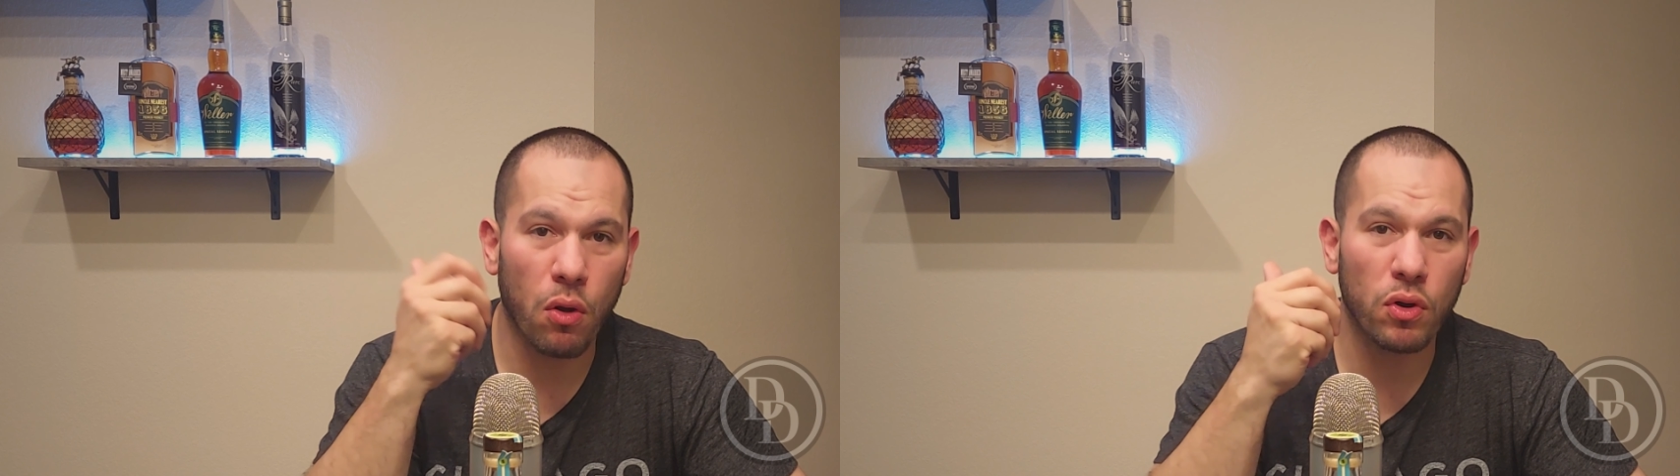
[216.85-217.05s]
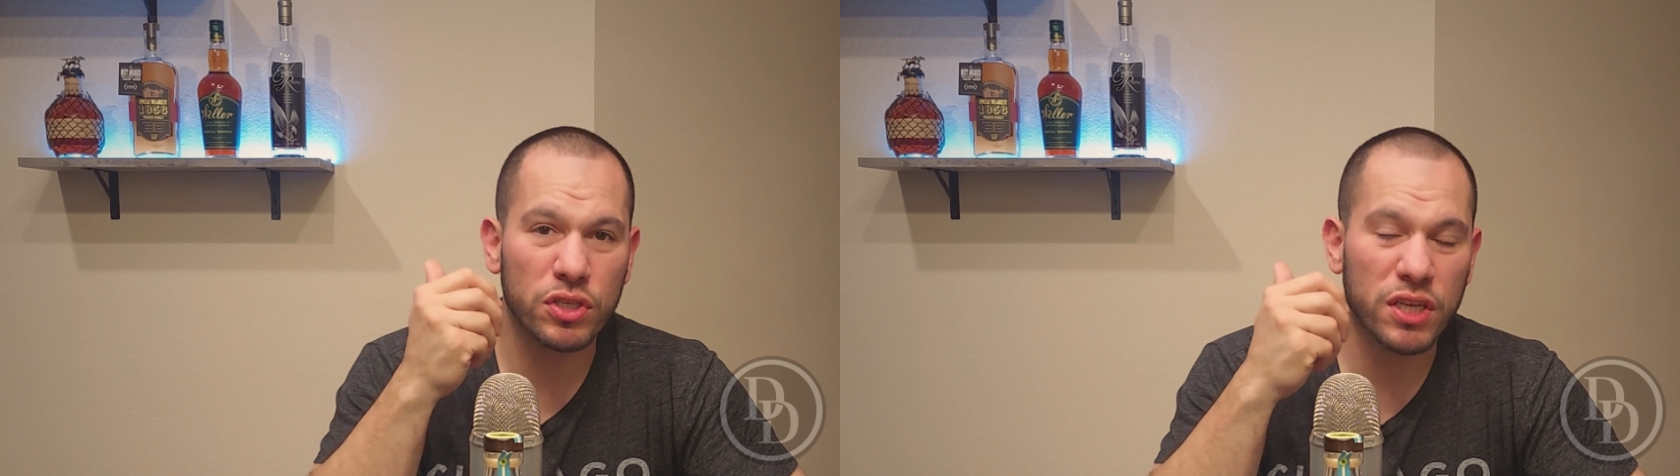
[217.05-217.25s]

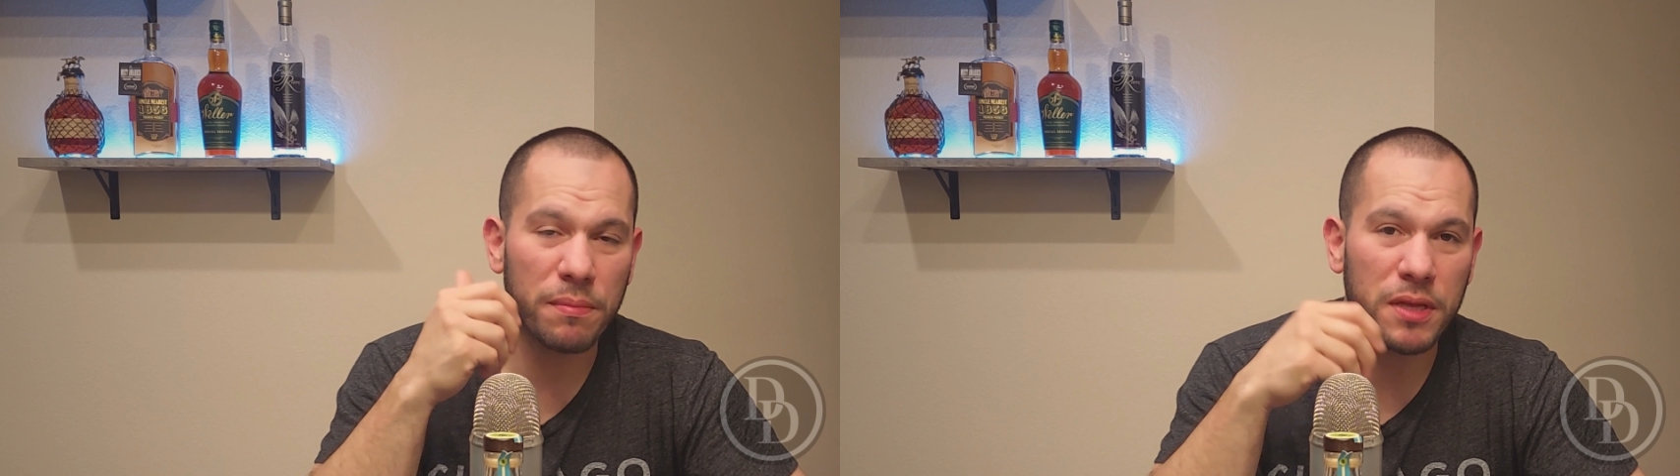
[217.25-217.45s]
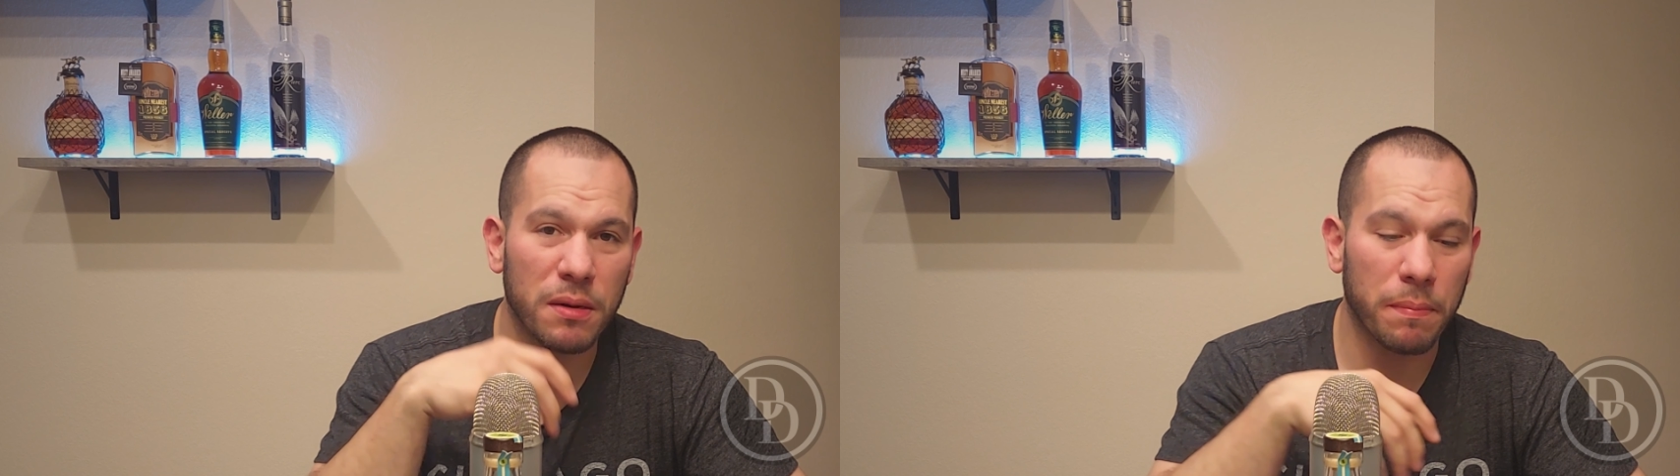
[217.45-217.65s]
or
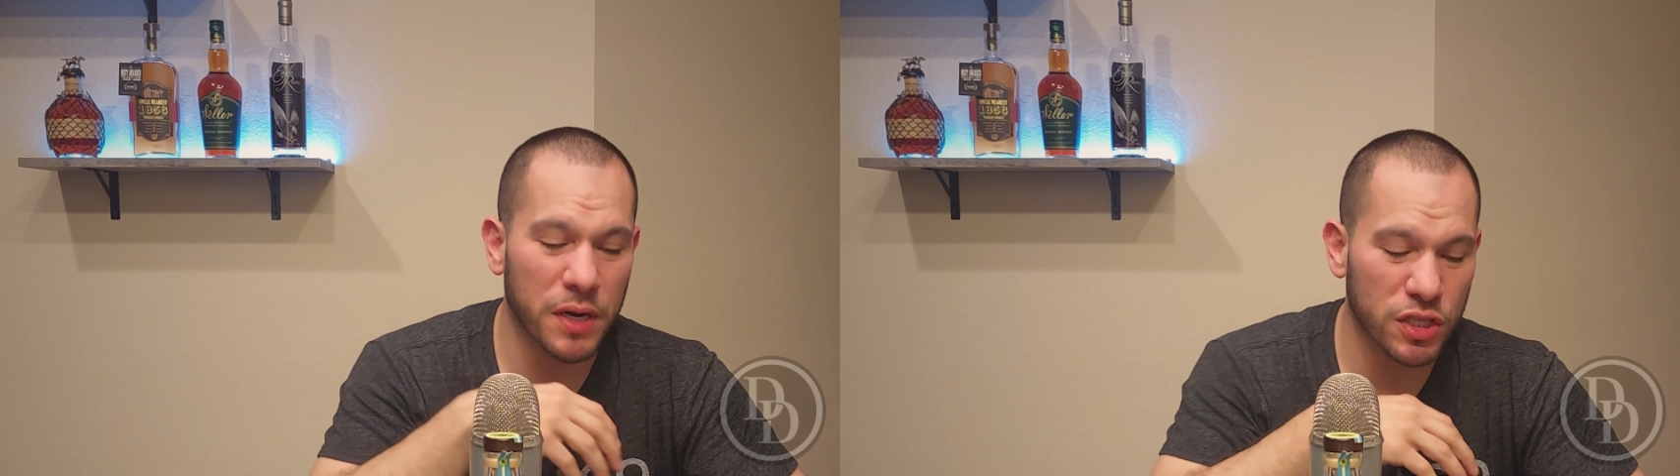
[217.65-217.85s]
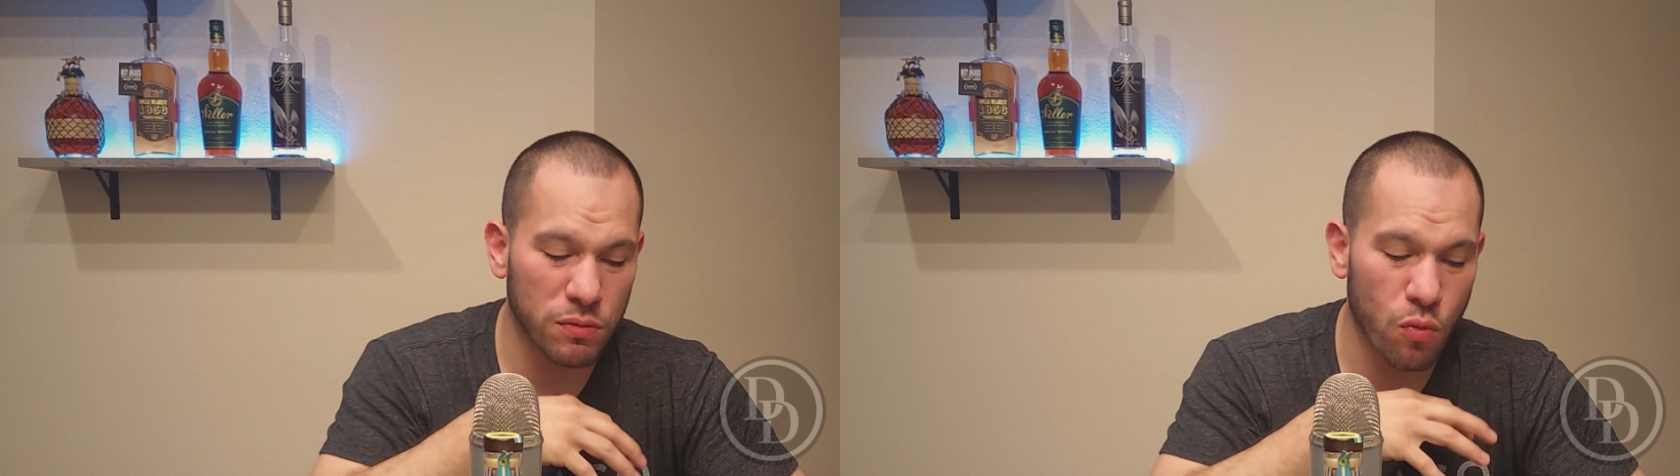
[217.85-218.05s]
something,
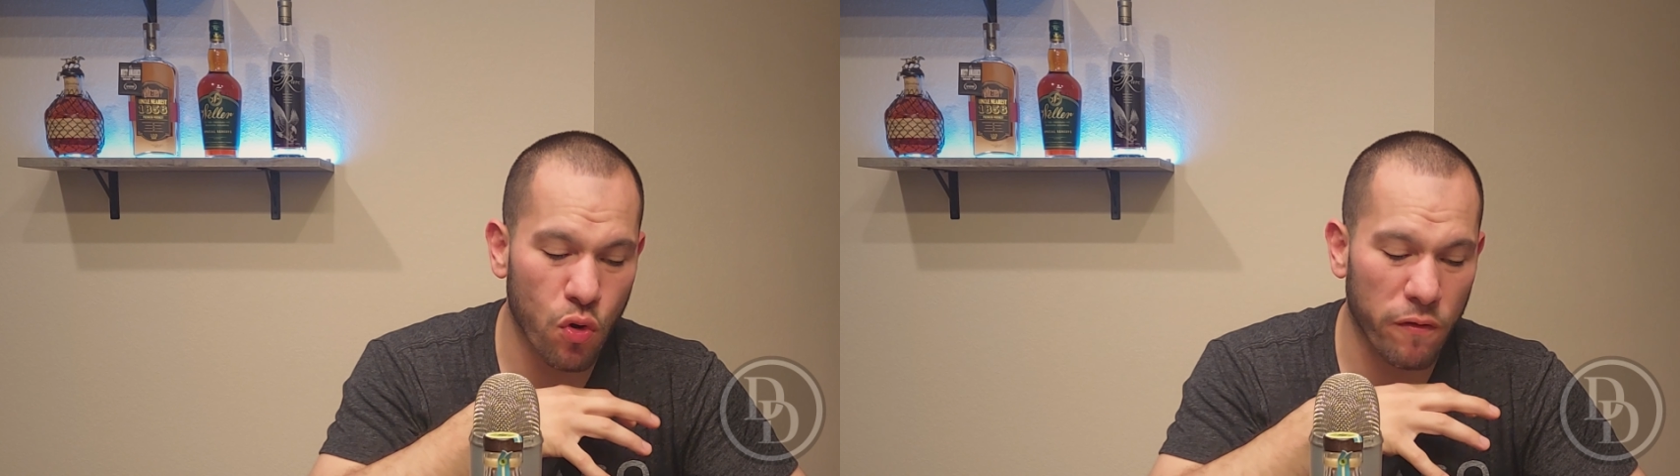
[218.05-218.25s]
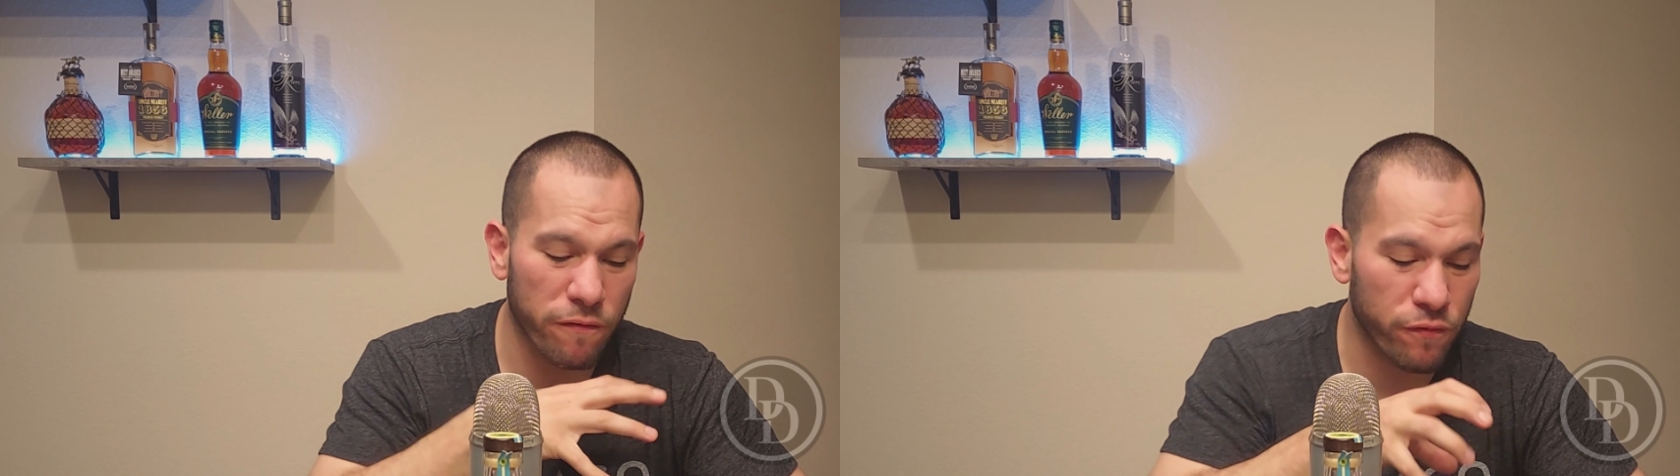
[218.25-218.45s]
but it's
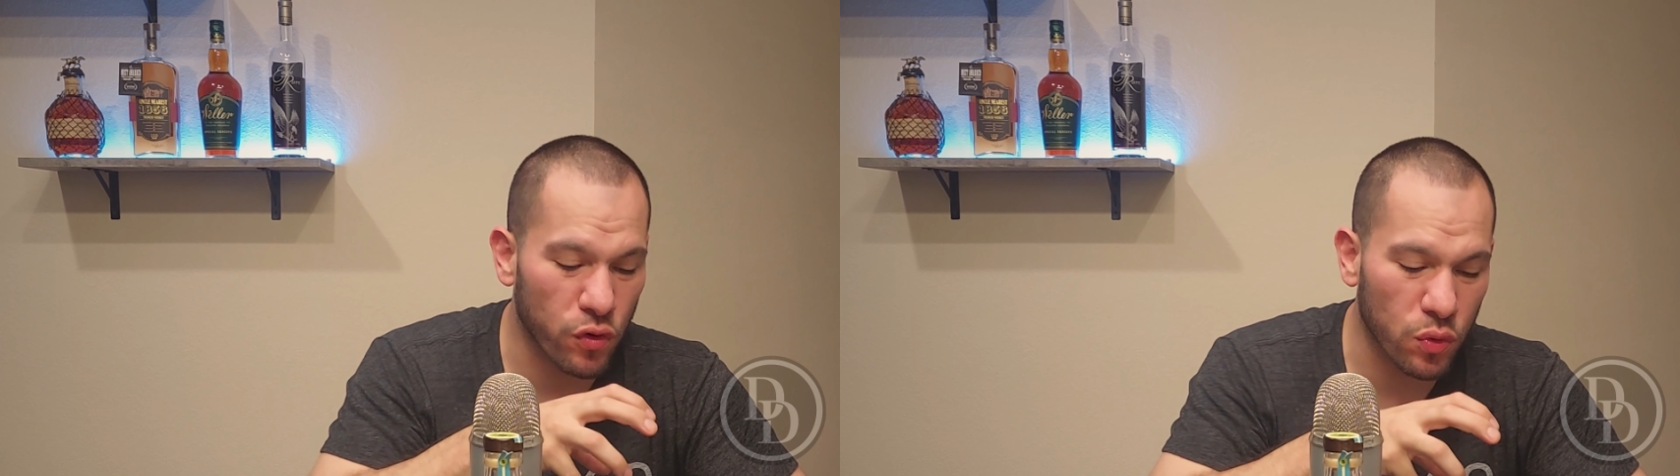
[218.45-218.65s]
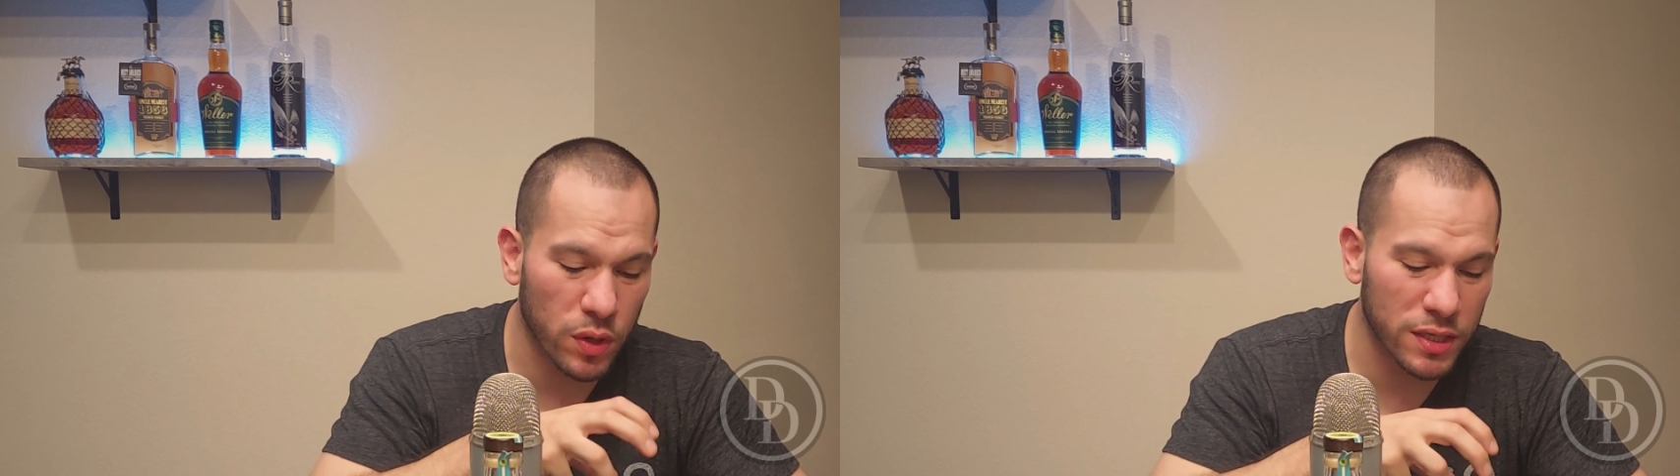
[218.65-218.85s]
more
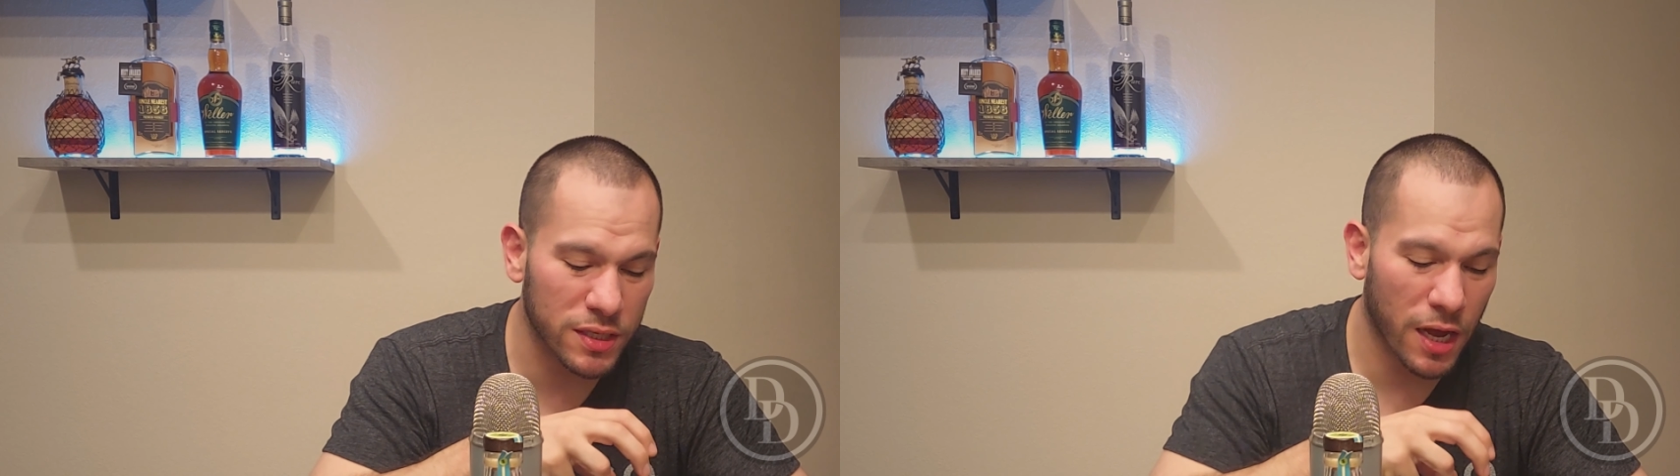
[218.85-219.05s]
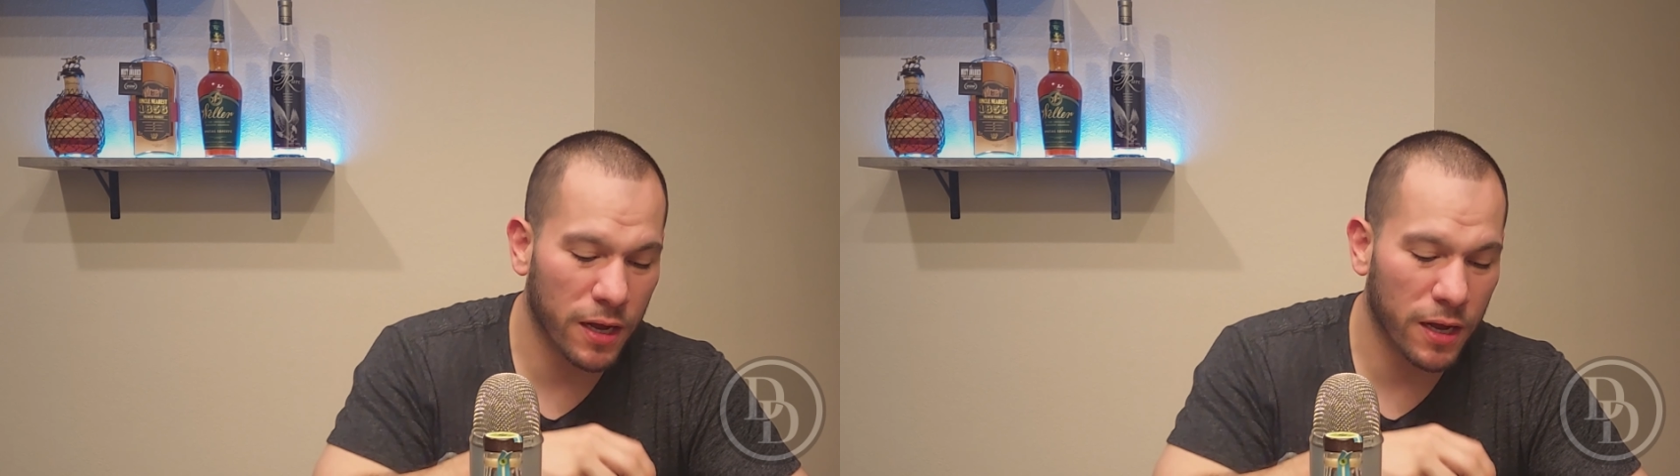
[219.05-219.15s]
fruit. It's like